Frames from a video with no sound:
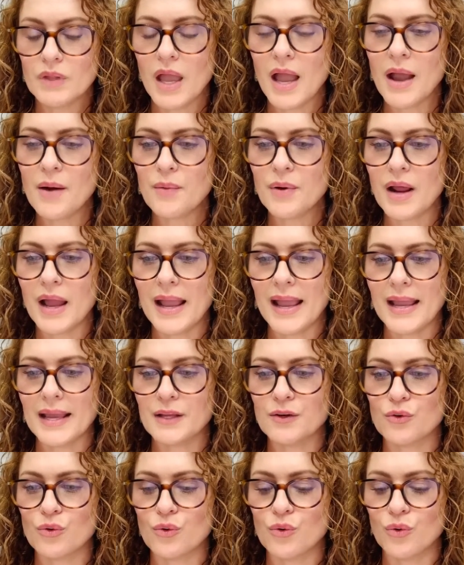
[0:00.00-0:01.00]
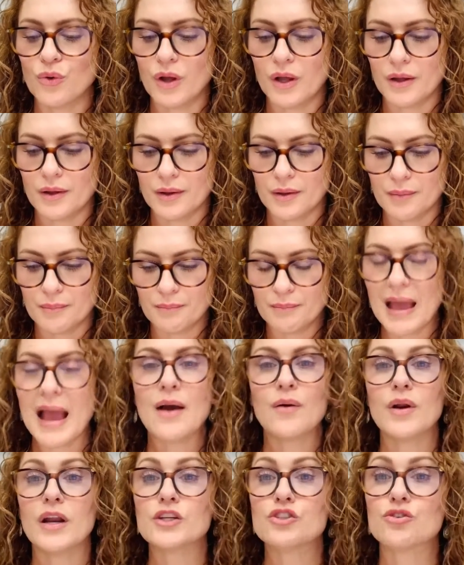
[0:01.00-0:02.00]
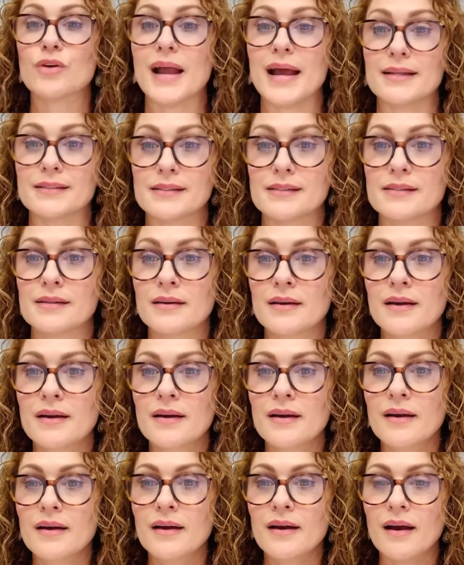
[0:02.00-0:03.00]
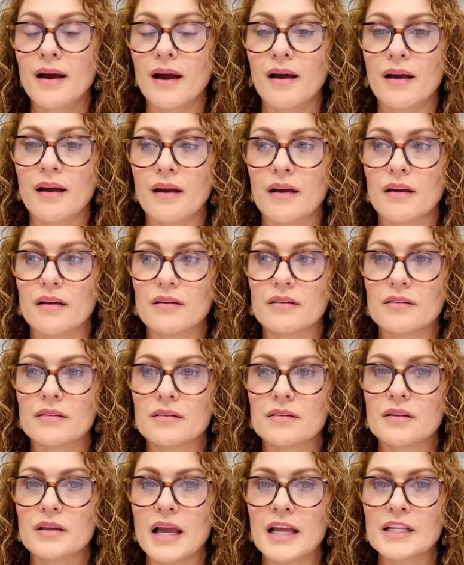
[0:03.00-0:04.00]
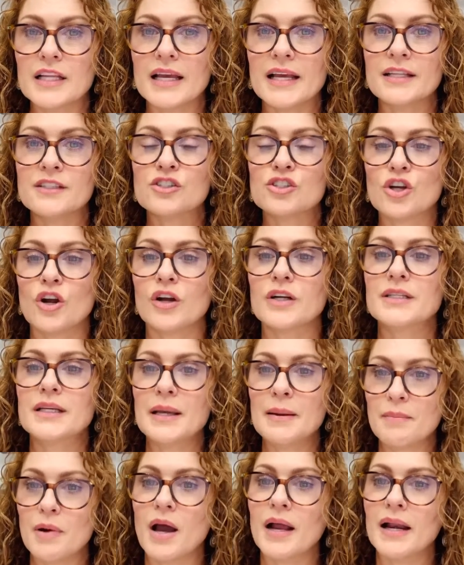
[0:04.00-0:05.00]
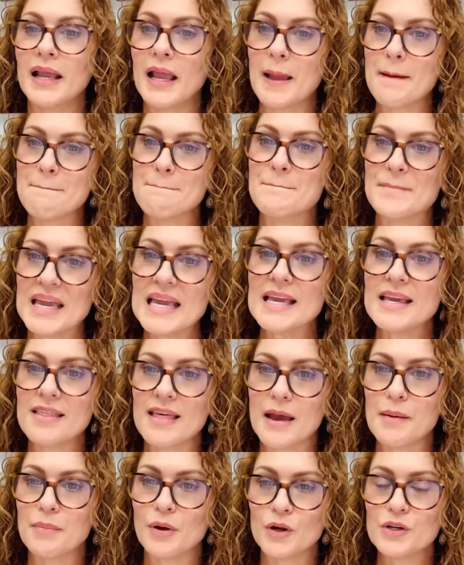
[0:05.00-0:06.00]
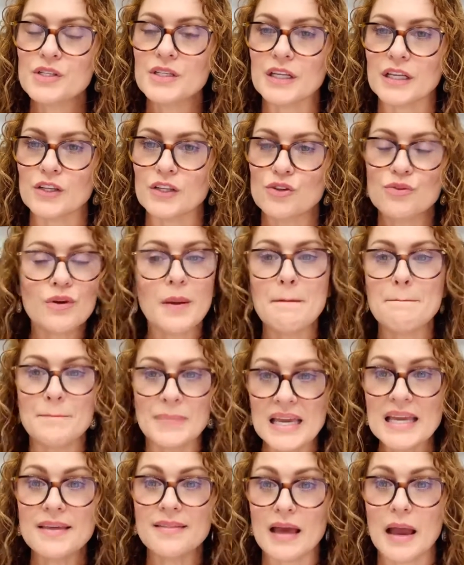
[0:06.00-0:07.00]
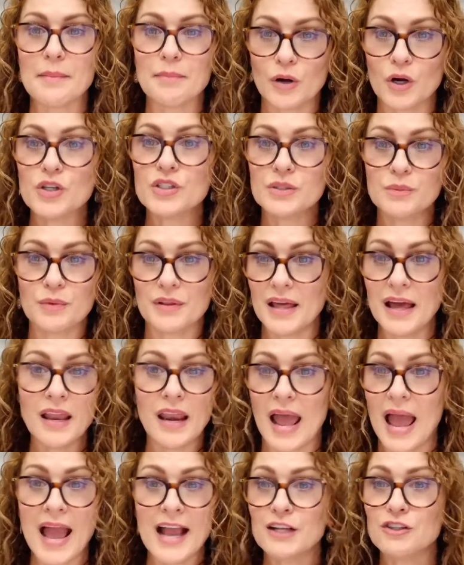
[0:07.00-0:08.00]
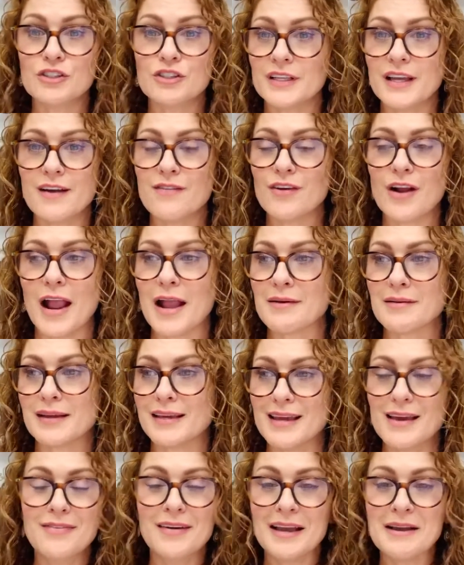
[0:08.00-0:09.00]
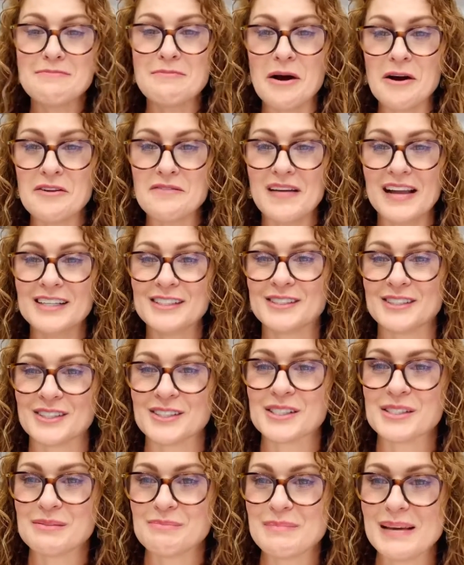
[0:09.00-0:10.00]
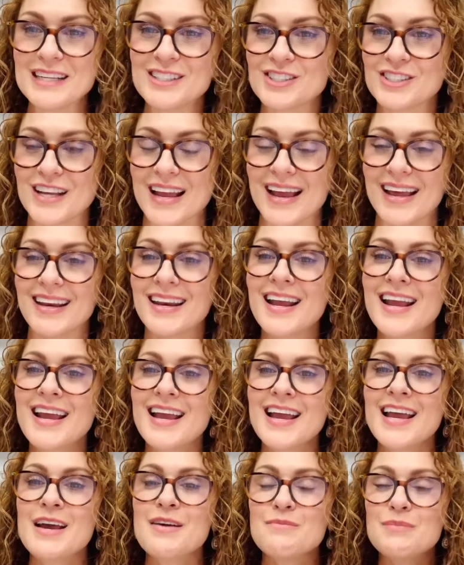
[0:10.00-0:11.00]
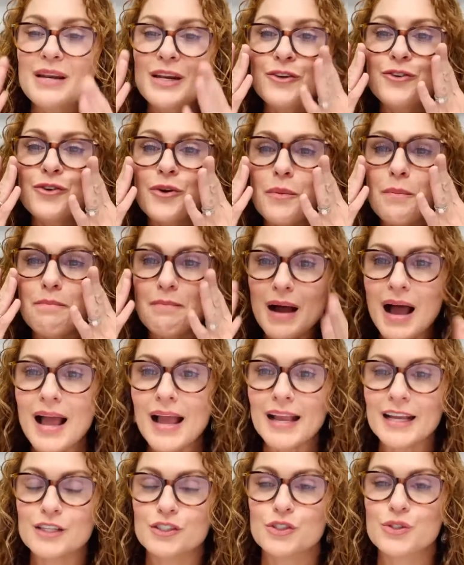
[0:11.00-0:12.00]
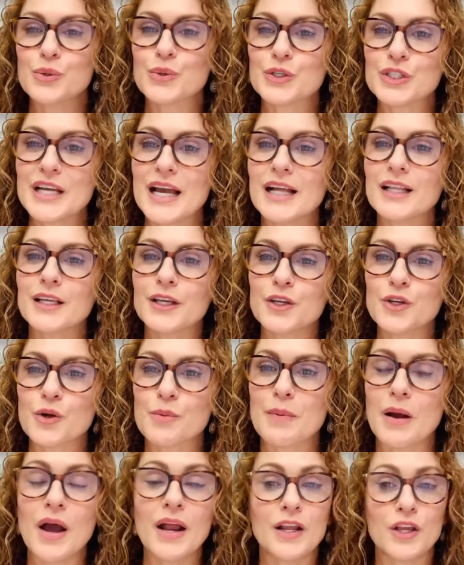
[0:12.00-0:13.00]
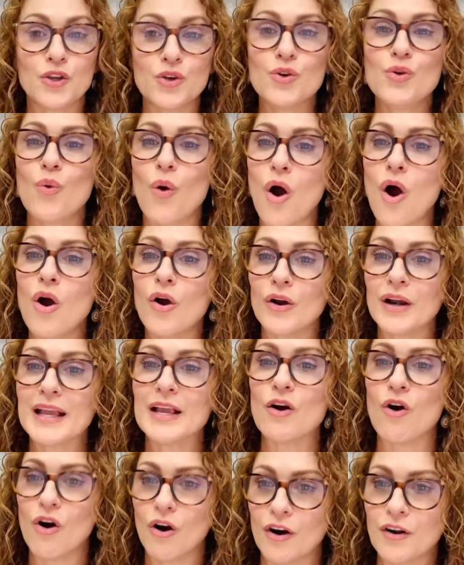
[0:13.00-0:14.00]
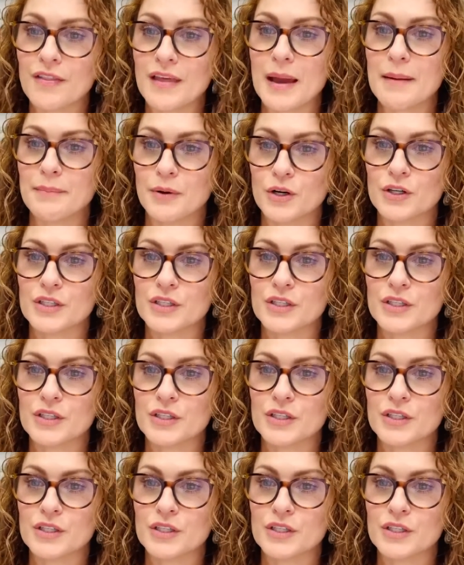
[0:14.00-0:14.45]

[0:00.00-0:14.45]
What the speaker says: handle, how would I dress? And start to embody and be that person. You can be that person without actually ever giving a motivational speech yet. But in your mind, you are telling your body you already are that